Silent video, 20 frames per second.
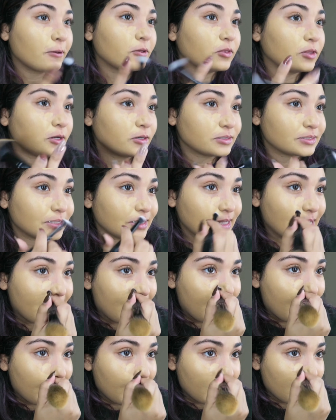there's
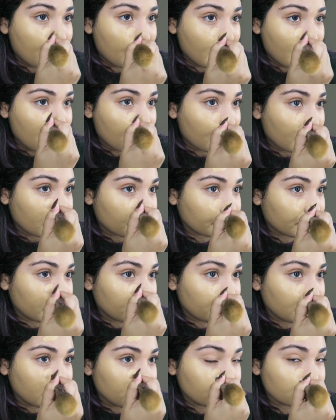that. I'm
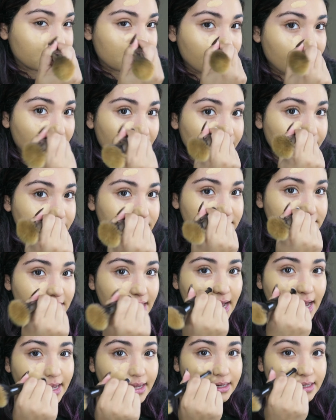gonna use the other
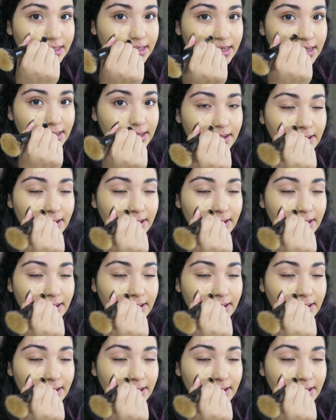side